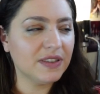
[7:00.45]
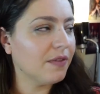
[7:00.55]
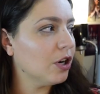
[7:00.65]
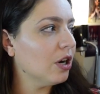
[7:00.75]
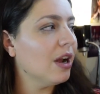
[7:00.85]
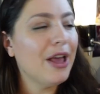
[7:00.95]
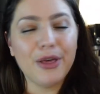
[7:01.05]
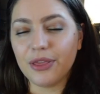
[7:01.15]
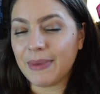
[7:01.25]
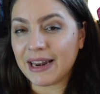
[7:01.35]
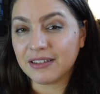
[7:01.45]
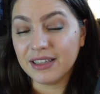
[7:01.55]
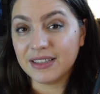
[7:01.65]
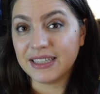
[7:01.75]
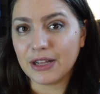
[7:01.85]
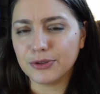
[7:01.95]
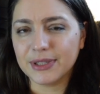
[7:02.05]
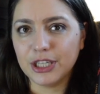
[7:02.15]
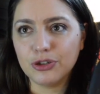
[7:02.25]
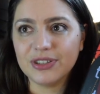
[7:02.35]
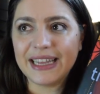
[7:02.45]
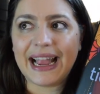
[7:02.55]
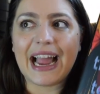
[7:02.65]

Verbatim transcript: of her. Thematically, this sounds really interesting.